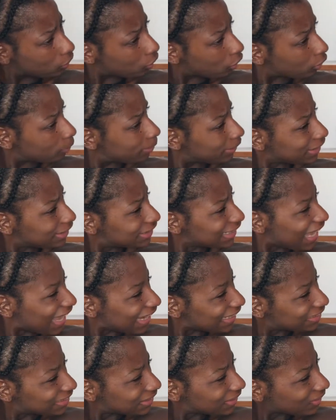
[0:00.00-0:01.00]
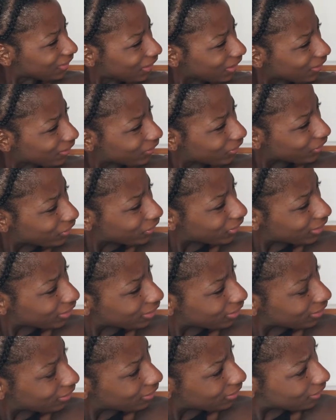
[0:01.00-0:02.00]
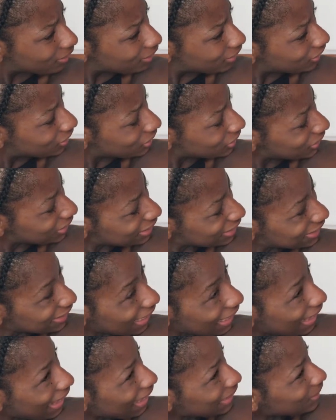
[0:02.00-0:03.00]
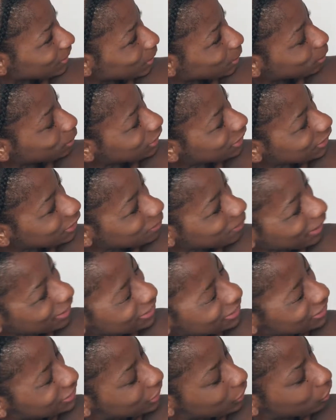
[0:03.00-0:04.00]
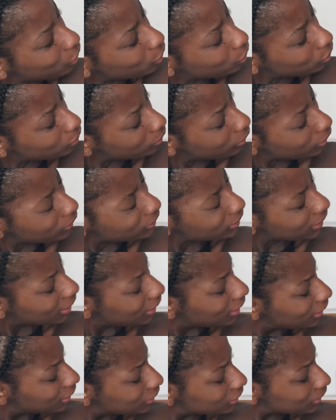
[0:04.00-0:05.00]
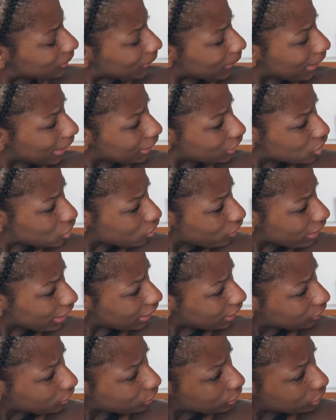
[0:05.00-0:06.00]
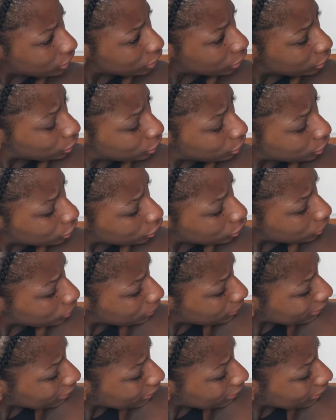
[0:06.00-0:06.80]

not be tight enough, so you just end up with spongy cornrows. So I try not to do